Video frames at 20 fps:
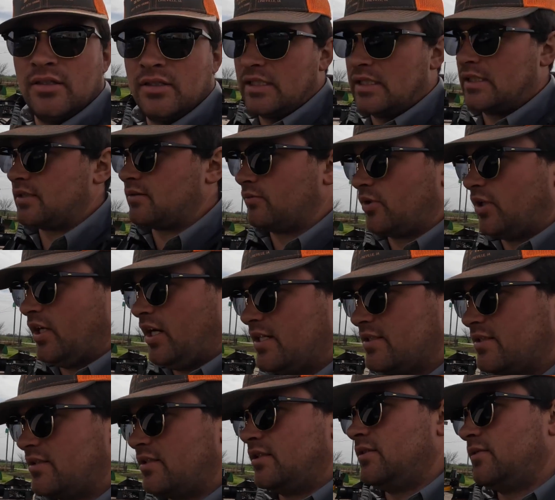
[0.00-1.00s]
get some
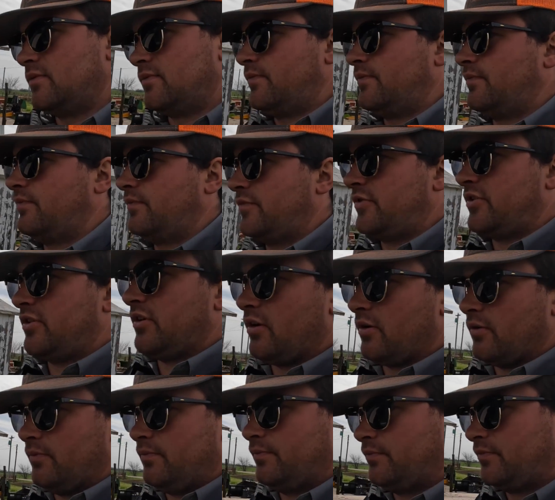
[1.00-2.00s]
grass seed
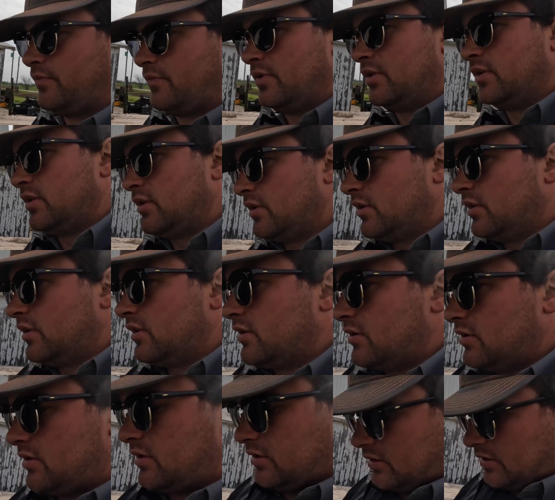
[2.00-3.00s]
so
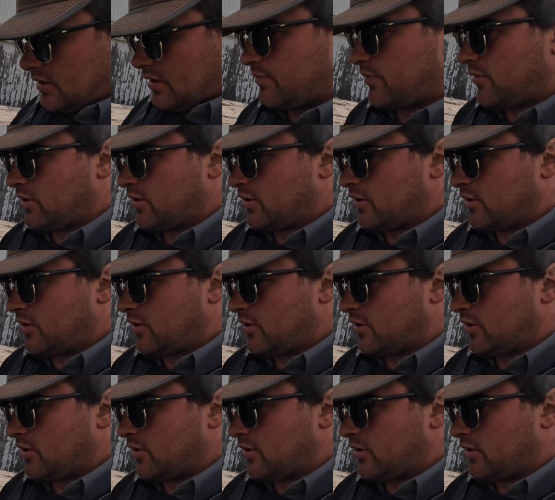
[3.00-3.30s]
since i'm